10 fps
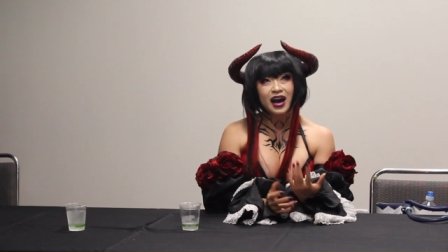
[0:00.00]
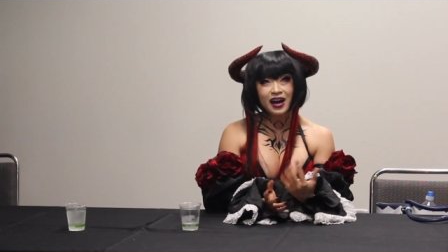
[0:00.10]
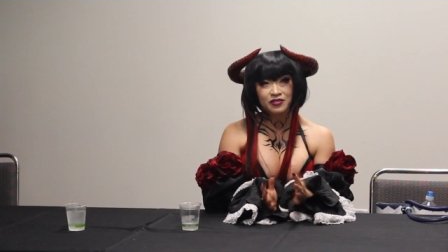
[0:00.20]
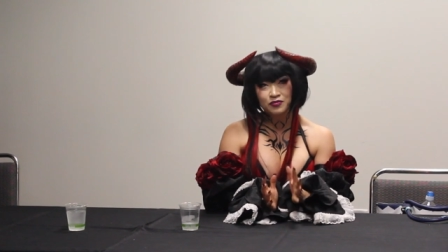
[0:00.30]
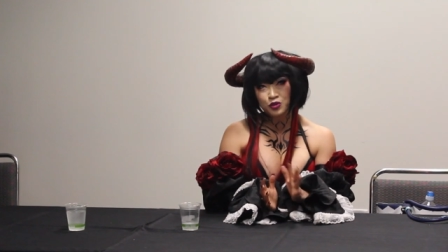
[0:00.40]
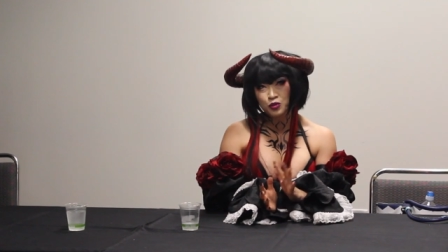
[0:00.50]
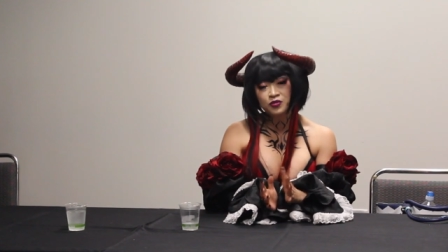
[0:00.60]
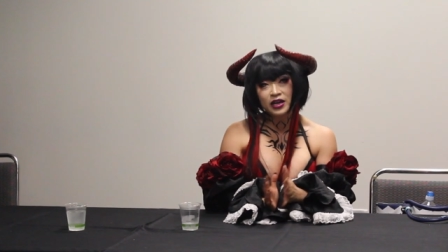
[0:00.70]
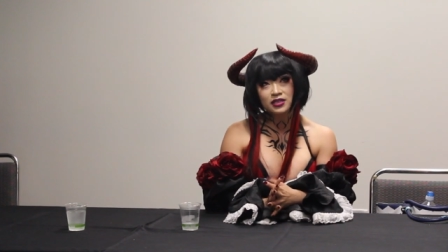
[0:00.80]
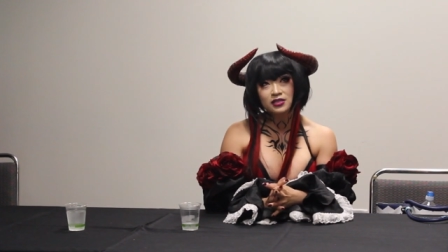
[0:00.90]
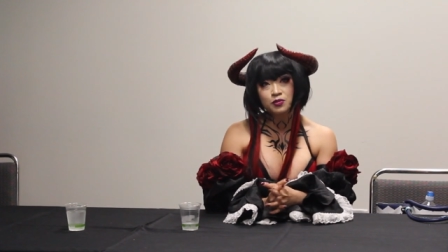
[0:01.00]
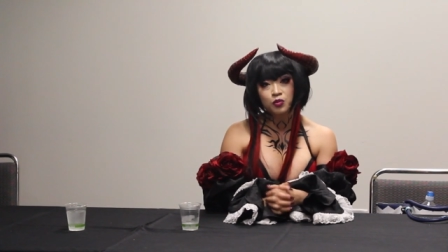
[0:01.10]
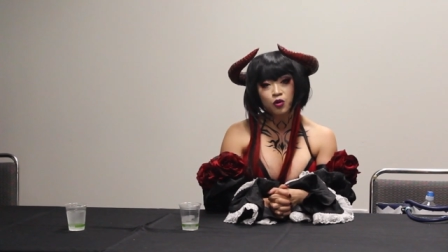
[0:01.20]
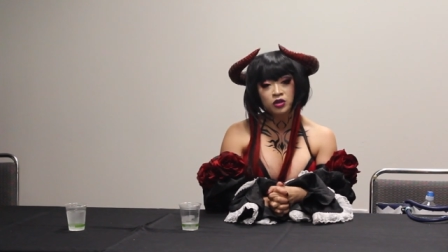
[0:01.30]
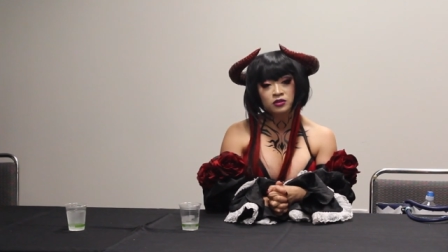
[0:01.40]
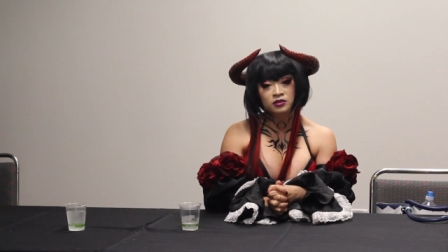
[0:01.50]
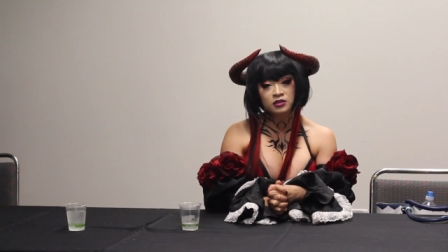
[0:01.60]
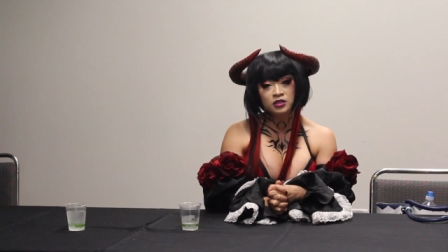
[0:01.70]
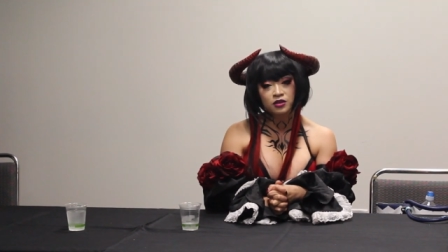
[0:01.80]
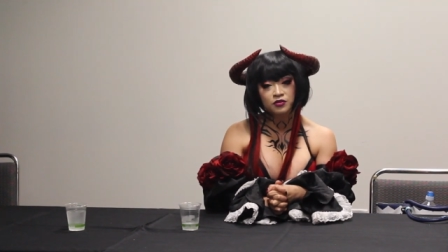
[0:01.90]
I do find it's important
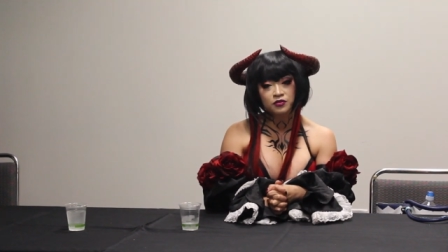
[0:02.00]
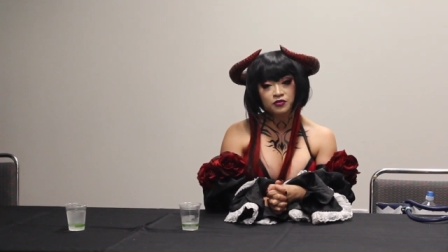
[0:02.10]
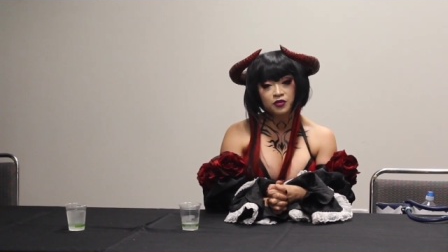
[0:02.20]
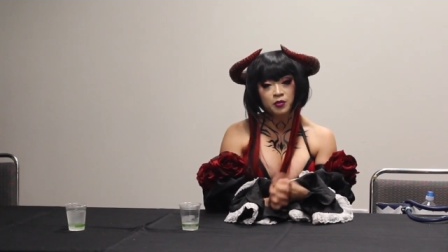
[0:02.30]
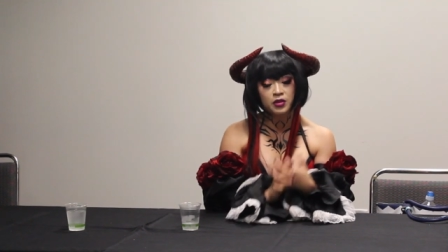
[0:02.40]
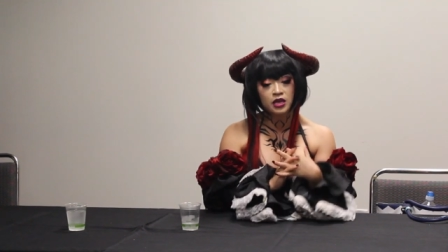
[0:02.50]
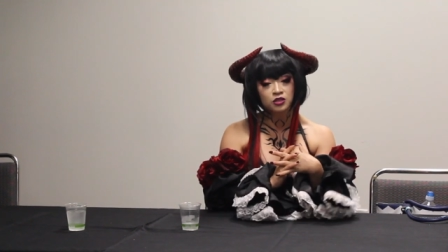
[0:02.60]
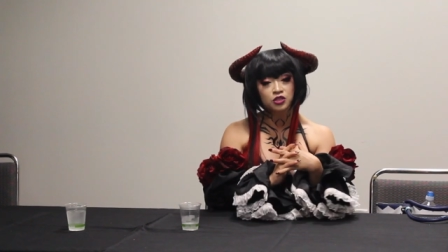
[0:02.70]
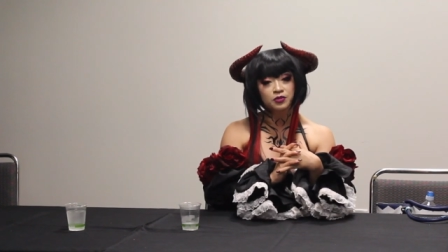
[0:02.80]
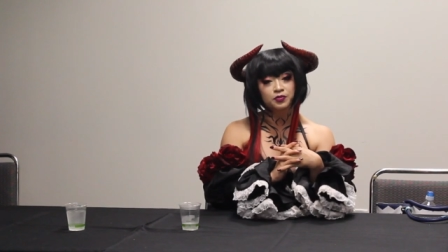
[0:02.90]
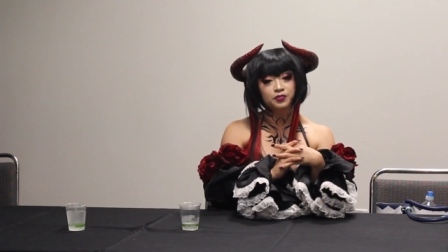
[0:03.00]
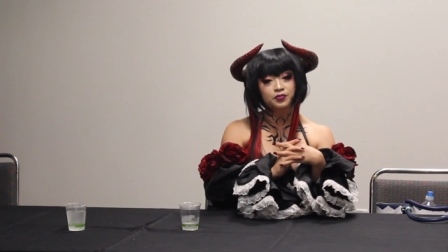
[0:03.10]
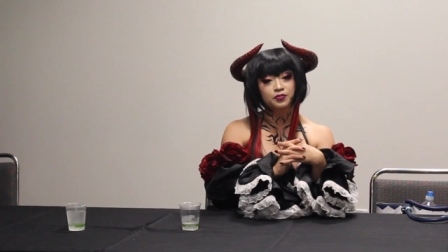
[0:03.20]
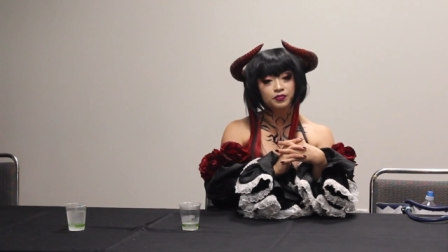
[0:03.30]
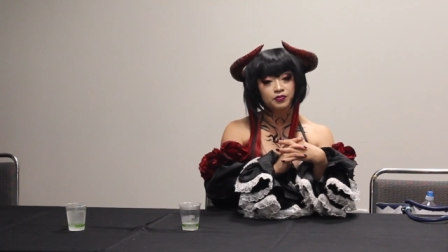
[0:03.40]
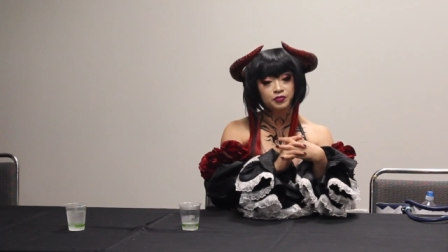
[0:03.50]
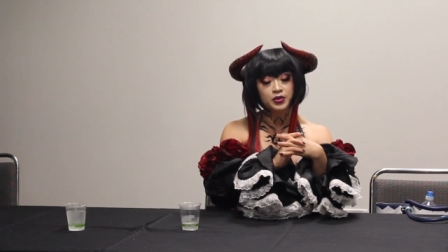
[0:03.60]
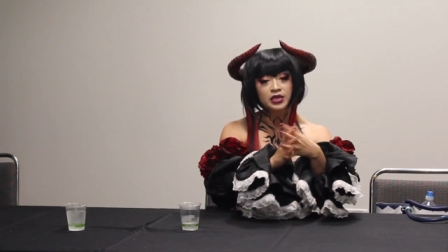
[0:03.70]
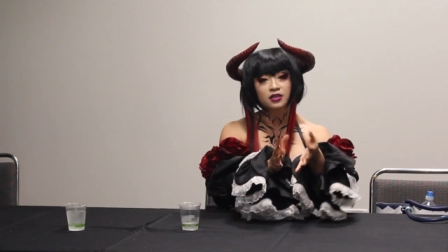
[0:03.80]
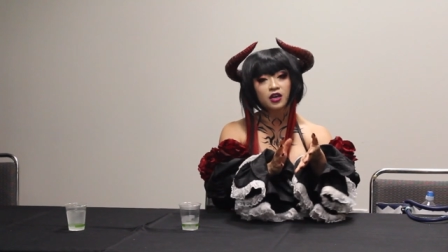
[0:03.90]
for me to
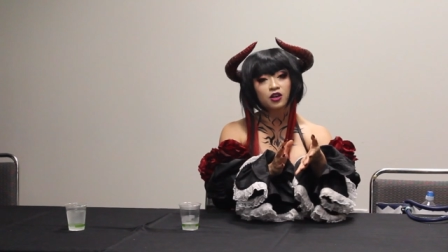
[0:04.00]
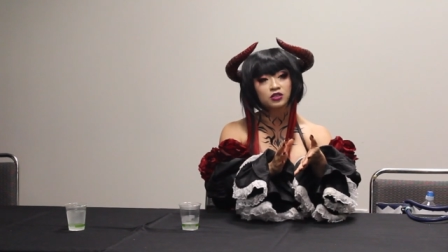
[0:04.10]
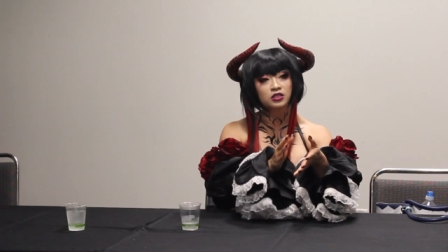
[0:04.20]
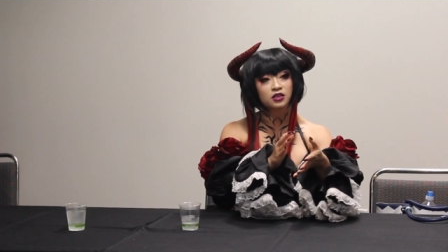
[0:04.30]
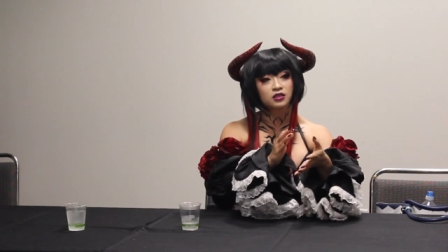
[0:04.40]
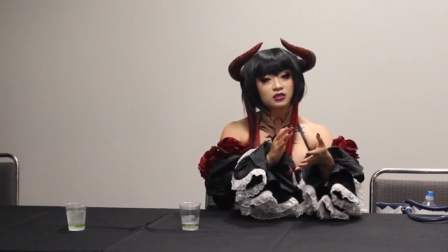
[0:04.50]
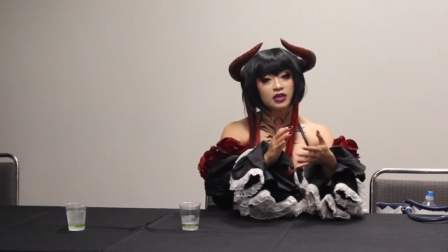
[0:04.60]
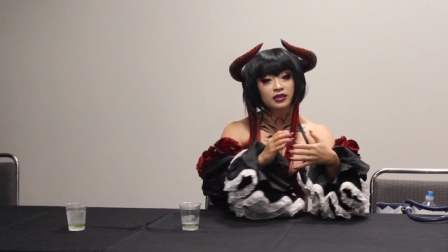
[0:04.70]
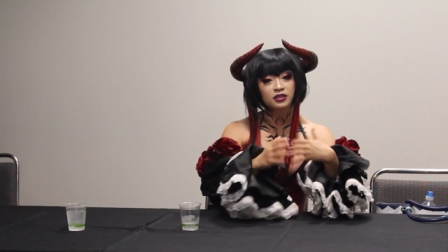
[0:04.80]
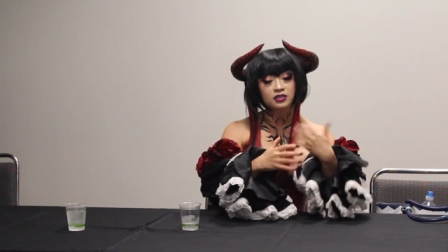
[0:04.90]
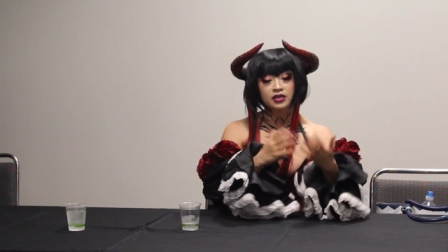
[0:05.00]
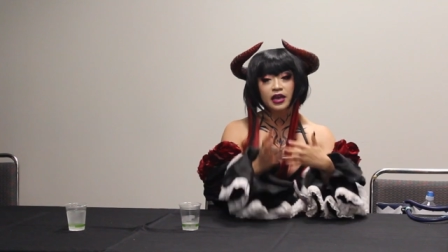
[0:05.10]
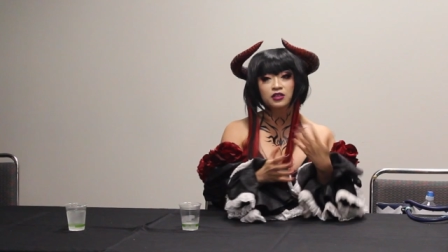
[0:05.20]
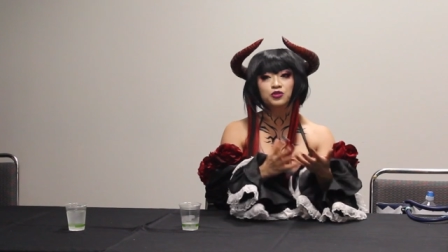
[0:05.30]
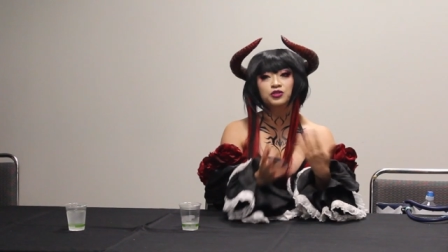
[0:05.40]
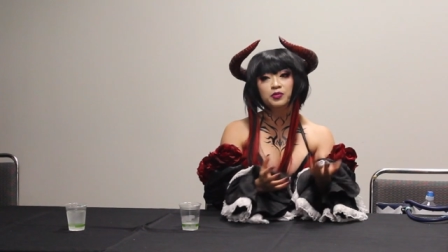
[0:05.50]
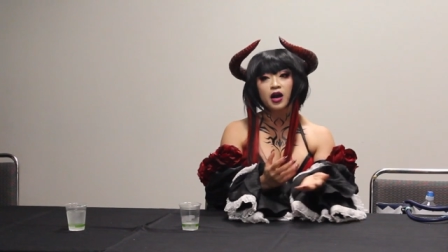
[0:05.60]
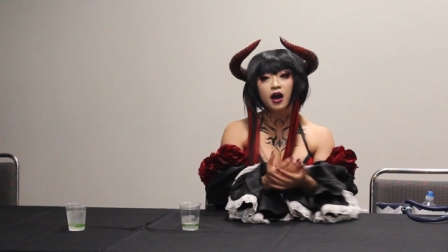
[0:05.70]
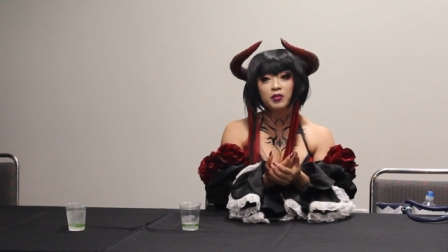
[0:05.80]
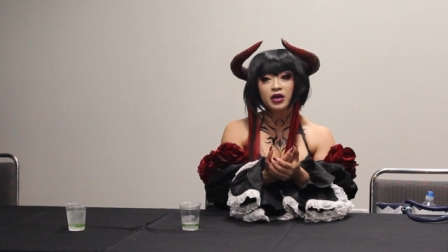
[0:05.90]
be there to, to at least answer some
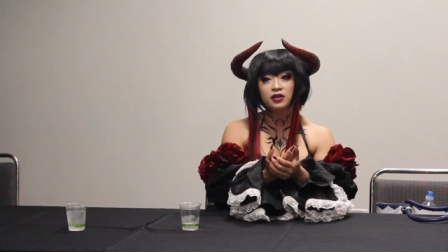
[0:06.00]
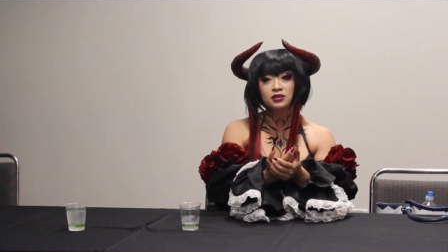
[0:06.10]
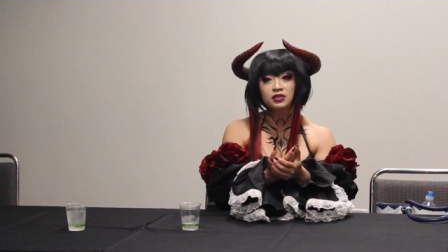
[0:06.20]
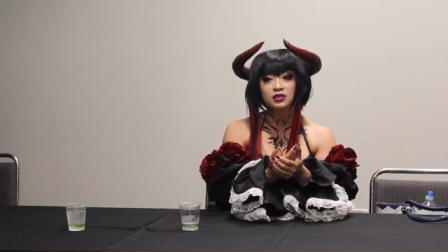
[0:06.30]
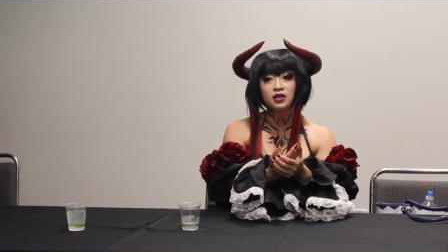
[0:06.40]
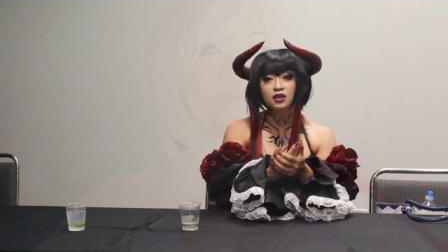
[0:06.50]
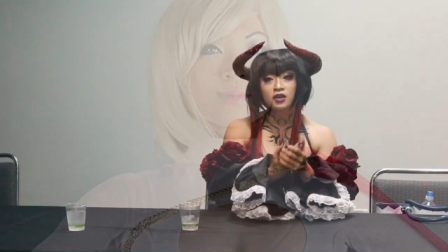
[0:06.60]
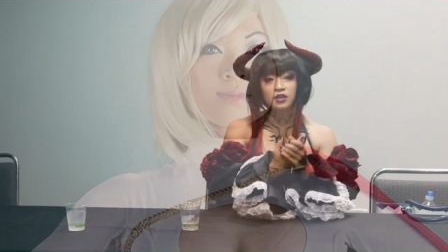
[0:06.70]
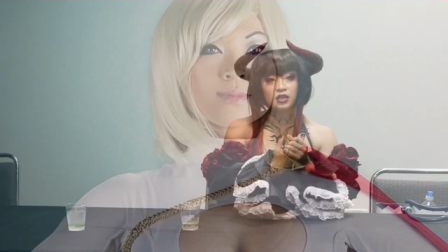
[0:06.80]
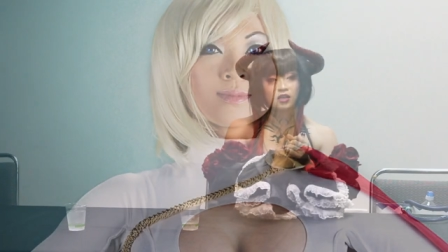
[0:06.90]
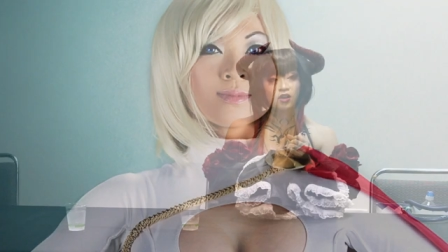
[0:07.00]
comments. You